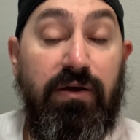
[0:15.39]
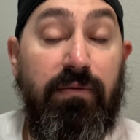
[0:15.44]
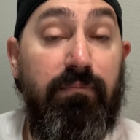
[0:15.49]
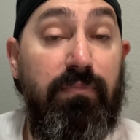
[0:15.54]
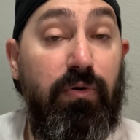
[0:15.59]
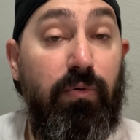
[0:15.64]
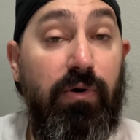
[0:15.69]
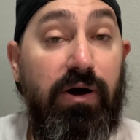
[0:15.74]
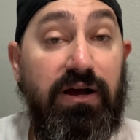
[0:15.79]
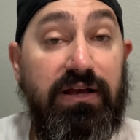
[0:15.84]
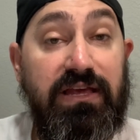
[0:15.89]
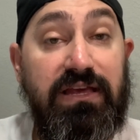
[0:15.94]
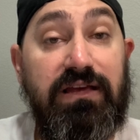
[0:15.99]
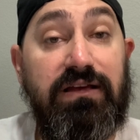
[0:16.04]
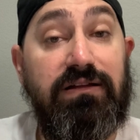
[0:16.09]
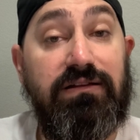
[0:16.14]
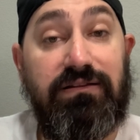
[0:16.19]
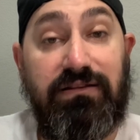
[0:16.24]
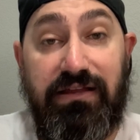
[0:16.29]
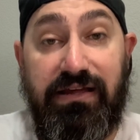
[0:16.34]
Milwaukee,
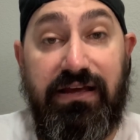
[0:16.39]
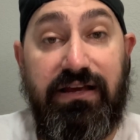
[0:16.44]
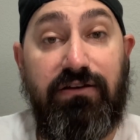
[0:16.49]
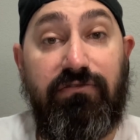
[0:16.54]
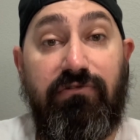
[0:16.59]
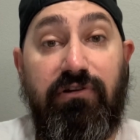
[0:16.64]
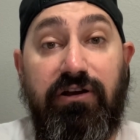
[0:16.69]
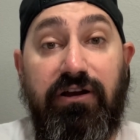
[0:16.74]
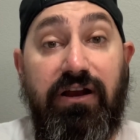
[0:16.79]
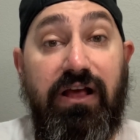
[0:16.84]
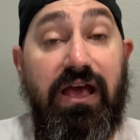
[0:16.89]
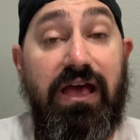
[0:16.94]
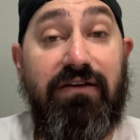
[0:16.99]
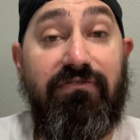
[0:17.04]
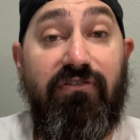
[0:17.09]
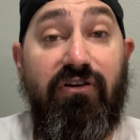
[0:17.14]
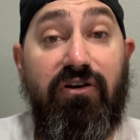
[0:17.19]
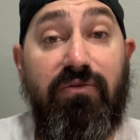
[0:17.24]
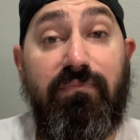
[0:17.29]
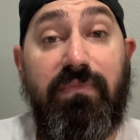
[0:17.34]
laying a run and a half,
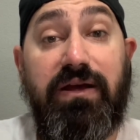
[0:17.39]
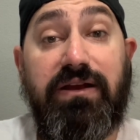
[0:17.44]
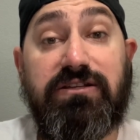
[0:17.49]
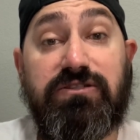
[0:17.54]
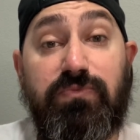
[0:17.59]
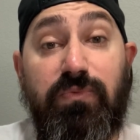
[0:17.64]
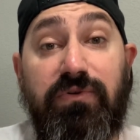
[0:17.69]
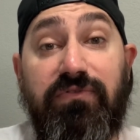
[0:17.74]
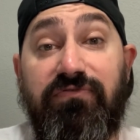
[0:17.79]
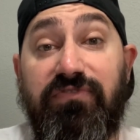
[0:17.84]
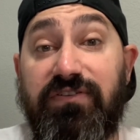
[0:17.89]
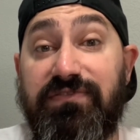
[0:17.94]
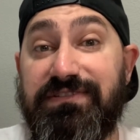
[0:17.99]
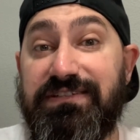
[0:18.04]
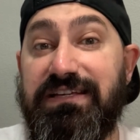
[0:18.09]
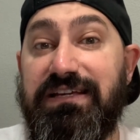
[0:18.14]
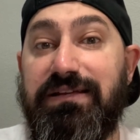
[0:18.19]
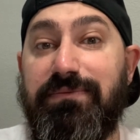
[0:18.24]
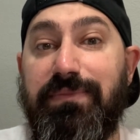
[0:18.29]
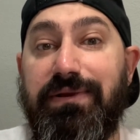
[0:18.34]
are minus one
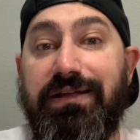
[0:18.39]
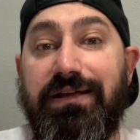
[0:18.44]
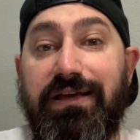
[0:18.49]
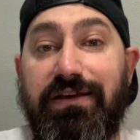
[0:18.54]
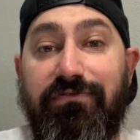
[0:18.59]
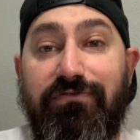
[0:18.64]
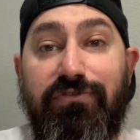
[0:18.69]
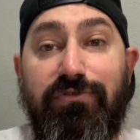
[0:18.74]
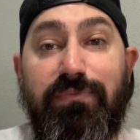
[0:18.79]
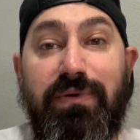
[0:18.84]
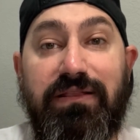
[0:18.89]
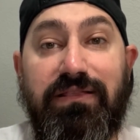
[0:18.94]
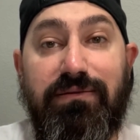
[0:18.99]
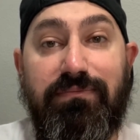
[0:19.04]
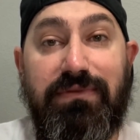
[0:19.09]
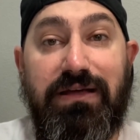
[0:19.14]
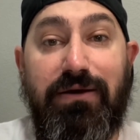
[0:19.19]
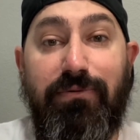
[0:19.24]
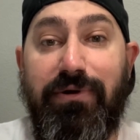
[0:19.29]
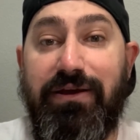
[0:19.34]
fifteen, meaning if you bet them
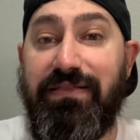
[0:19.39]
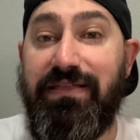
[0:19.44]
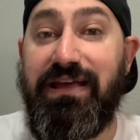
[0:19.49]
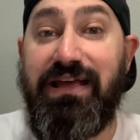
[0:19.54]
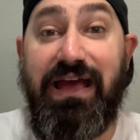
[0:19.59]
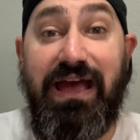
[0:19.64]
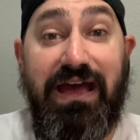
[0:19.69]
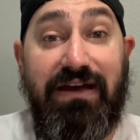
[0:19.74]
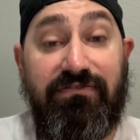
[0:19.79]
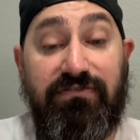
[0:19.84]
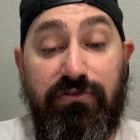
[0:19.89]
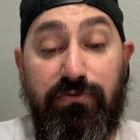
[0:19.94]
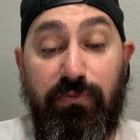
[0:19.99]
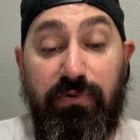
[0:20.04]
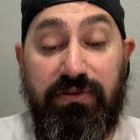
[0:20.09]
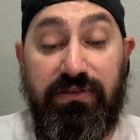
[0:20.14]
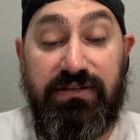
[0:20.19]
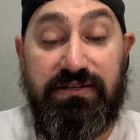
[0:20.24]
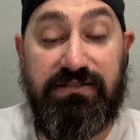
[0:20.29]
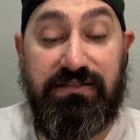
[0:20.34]
that way, they have to
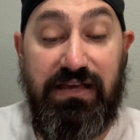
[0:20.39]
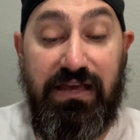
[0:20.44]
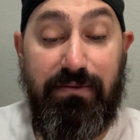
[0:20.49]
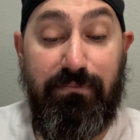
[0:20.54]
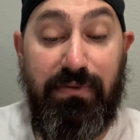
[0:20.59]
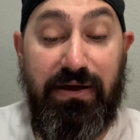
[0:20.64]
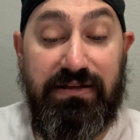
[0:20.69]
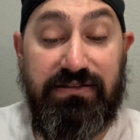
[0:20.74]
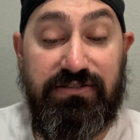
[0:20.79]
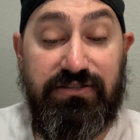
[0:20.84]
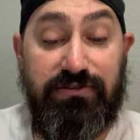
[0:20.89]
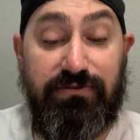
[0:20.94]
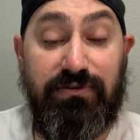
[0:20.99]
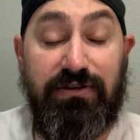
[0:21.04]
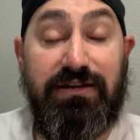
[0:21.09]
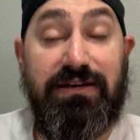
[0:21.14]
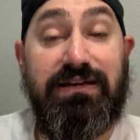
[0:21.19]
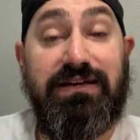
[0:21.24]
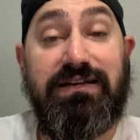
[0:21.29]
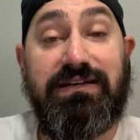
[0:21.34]
win this game by two.
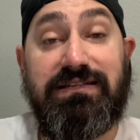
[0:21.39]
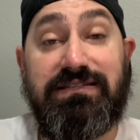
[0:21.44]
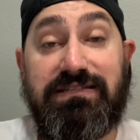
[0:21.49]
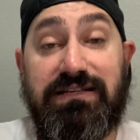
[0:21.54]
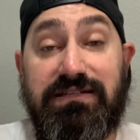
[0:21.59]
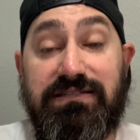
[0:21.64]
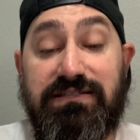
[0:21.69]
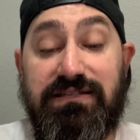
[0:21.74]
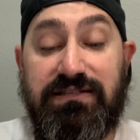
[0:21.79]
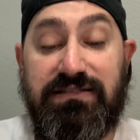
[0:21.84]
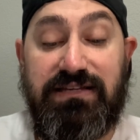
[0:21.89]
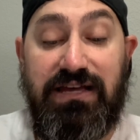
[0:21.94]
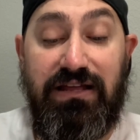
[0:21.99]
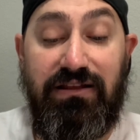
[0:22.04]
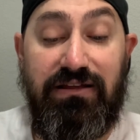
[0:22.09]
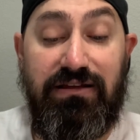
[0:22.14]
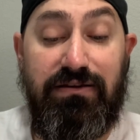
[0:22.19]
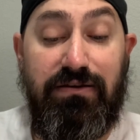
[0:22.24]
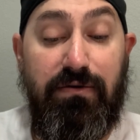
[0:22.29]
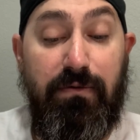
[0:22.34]

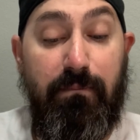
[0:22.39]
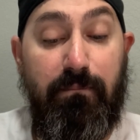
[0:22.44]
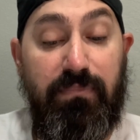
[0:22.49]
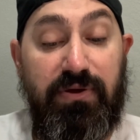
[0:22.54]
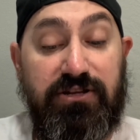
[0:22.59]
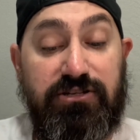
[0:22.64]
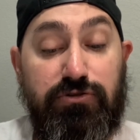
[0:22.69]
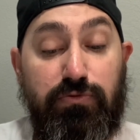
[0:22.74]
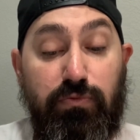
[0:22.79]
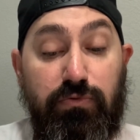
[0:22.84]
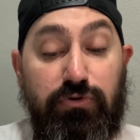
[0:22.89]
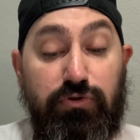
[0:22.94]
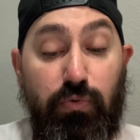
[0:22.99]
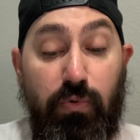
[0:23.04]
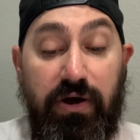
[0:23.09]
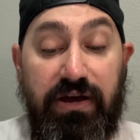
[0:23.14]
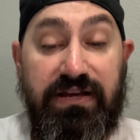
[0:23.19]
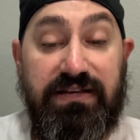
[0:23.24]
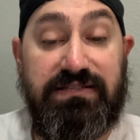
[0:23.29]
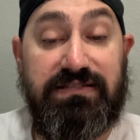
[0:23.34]
Senzatela pitched
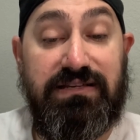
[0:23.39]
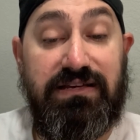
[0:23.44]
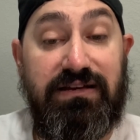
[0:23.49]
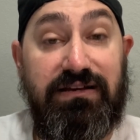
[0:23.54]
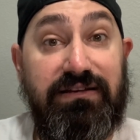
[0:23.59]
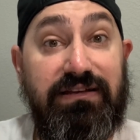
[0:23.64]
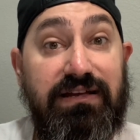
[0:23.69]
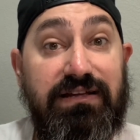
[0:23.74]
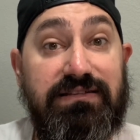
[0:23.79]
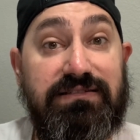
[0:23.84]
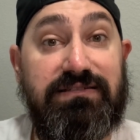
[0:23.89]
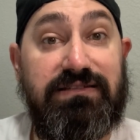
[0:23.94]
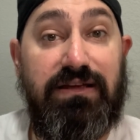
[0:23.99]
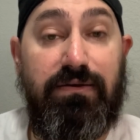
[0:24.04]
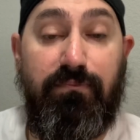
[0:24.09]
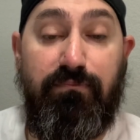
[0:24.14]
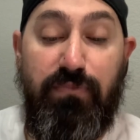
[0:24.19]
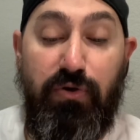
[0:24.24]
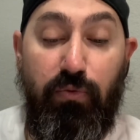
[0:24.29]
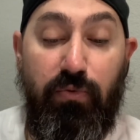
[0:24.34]
twice against
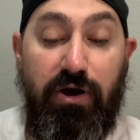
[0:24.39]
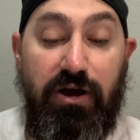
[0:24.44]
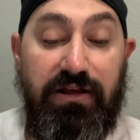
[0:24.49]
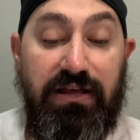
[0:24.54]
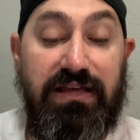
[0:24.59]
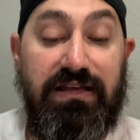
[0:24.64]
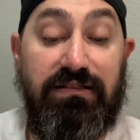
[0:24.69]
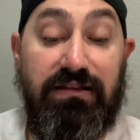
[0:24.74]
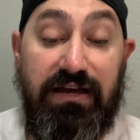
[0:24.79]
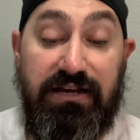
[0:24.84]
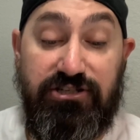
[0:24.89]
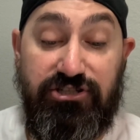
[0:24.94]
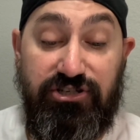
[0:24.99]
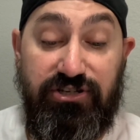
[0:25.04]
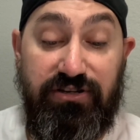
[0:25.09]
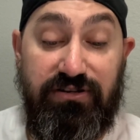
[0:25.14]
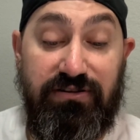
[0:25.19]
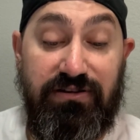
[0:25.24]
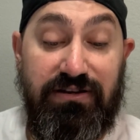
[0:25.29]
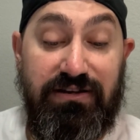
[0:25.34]
Milwaukee last
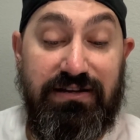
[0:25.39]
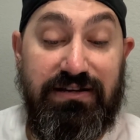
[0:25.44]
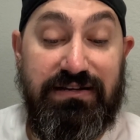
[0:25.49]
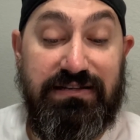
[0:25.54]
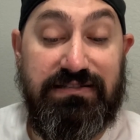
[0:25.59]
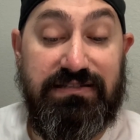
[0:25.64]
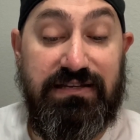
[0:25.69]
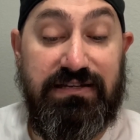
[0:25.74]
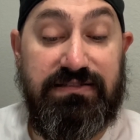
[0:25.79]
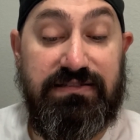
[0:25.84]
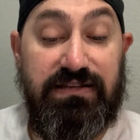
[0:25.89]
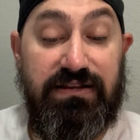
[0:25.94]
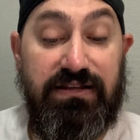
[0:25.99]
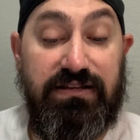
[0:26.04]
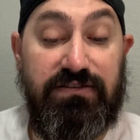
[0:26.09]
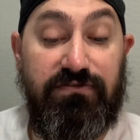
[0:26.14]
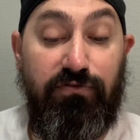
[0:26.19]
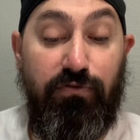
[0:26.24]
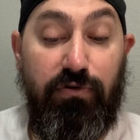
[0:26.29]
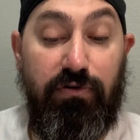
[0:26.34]
year. Six
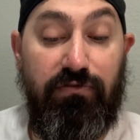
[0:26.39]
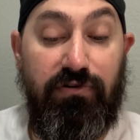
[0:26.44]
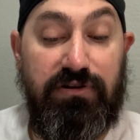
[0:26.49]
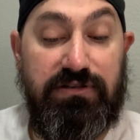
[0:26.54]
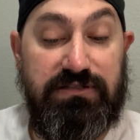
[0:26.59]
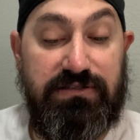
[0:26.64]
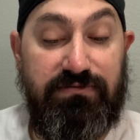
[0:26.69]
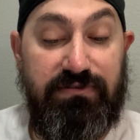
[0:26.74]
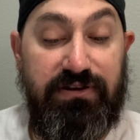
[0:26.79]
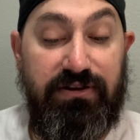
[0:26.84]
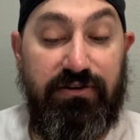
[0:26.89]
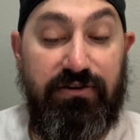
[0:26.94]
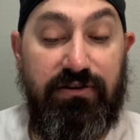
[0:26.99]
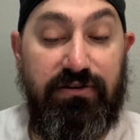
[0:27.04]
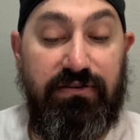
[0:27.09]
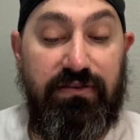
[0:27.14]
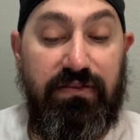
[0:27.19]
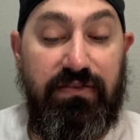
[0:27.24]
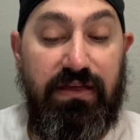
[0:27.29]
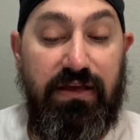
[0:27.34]
innings, four runs, three
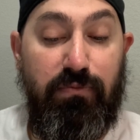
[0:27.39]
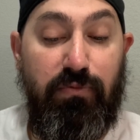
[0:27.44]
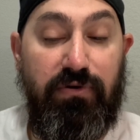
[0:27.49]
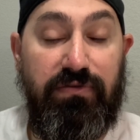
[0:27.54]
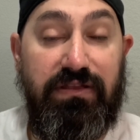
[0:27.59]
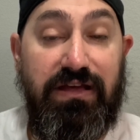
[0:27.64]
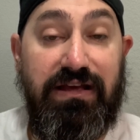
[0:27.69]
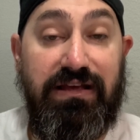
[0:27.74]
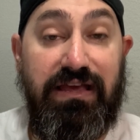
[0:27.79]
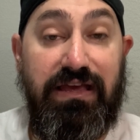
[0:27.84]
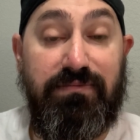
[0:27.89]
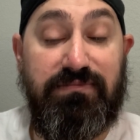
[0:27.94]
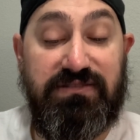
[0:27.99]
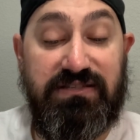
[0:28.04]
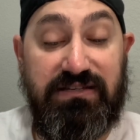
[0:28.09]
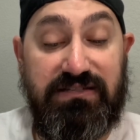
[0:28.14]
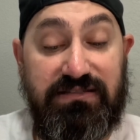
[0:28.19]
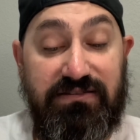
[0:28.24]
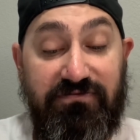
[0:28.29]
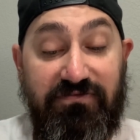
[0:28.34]
earned. They won that game
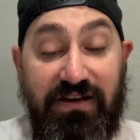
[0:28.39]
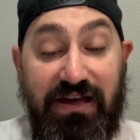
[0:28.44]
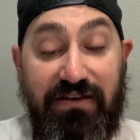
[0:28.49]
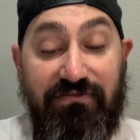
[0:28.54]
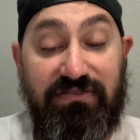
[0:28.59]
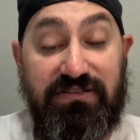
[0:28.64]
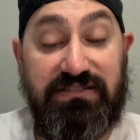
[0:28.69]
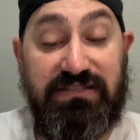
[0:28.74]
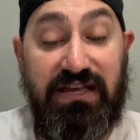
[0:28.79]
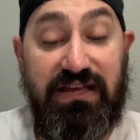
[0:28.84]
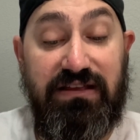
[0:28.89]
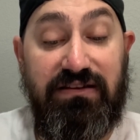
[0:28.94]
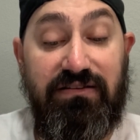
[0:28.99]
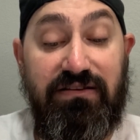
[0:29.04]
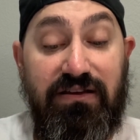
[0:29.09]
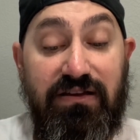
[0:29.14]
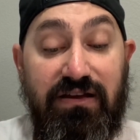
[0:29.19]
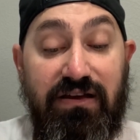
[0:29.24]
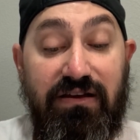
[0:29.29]
six to five and ten.